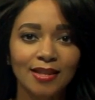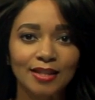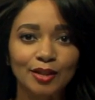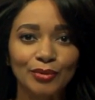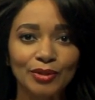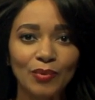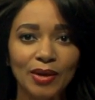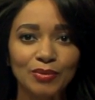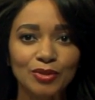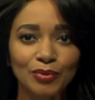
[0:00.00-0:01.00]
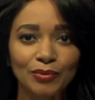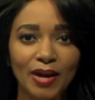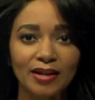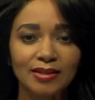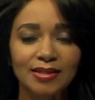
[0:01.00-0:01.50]
The greenway was
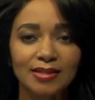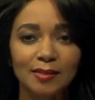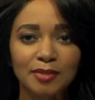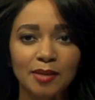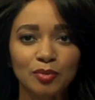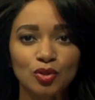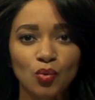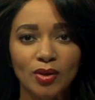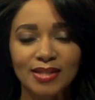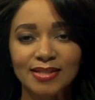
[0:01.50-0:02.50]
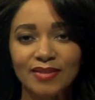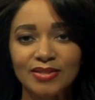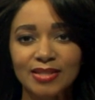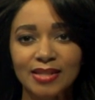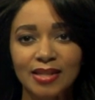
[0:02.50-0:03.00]
rerouted in September
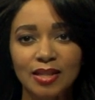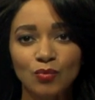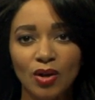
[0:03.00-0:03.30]
2017